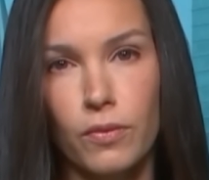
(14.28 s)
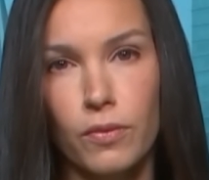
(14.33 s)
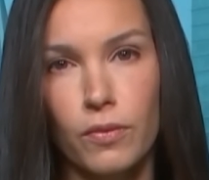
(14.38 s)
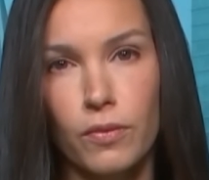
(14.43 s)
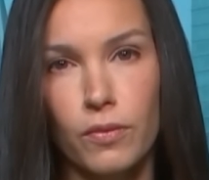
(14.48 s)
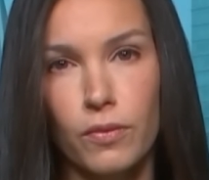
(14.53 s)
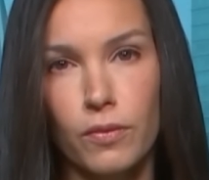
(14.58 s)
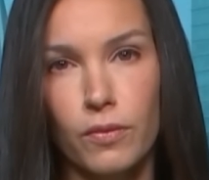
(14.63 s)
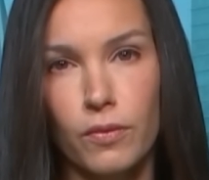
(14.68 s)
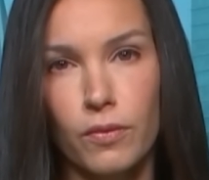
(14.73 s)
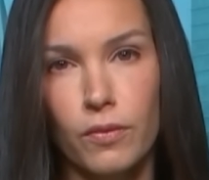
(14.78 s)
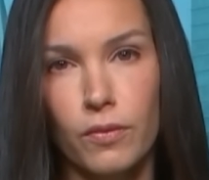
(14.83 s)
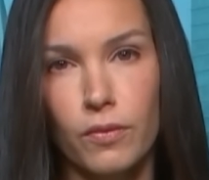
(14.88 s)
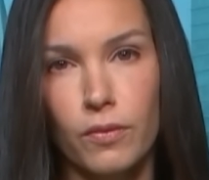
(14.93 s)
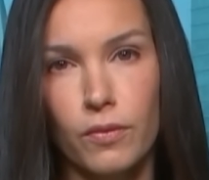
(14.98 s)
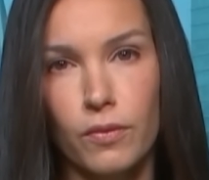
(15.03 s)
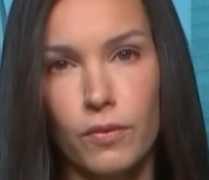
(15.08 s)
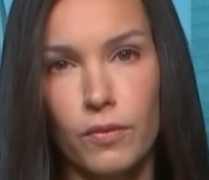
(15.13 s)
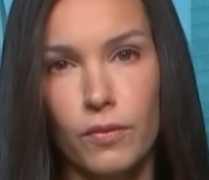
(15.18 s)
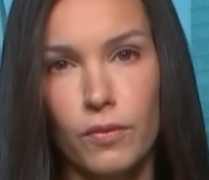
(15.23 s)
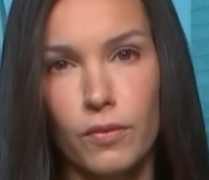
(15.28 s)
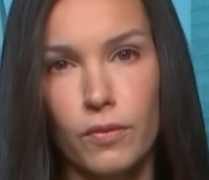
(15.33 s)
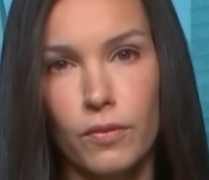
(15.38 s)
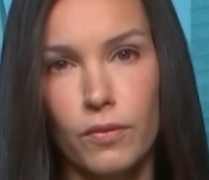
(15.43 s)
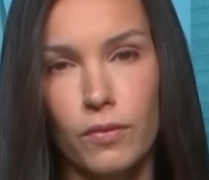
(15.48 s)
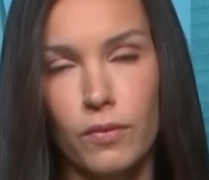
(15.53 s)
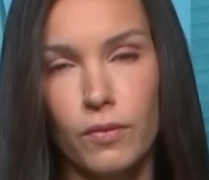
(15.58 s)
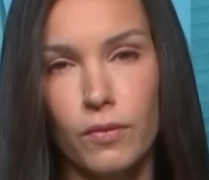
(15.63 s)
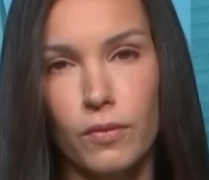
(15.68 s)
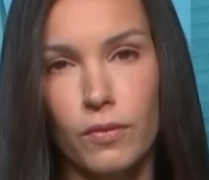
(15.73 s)

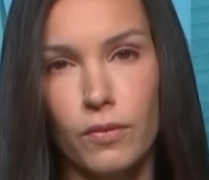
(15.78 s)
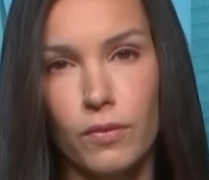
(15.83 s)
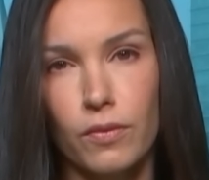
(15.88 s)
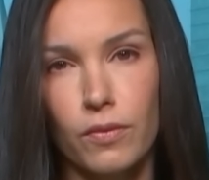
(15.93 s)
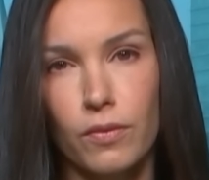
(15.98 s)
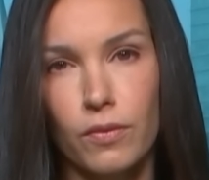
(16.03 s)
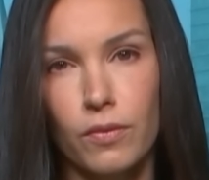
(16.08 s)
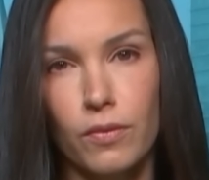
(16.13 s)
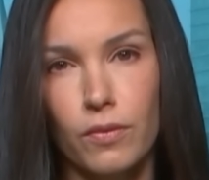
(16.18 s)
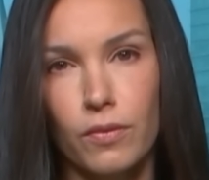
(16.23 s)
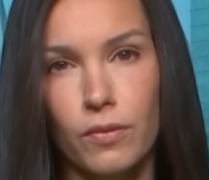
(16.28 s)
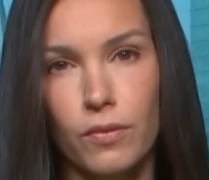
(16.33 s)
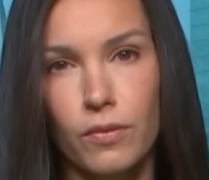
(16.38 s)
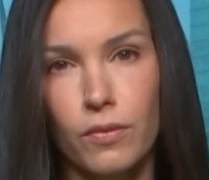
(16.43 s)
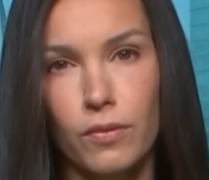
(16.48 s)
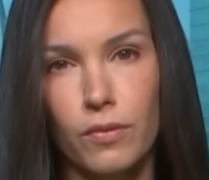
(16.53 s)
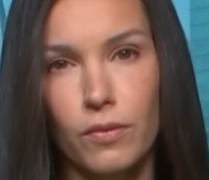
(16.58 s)
The person shown says nothing.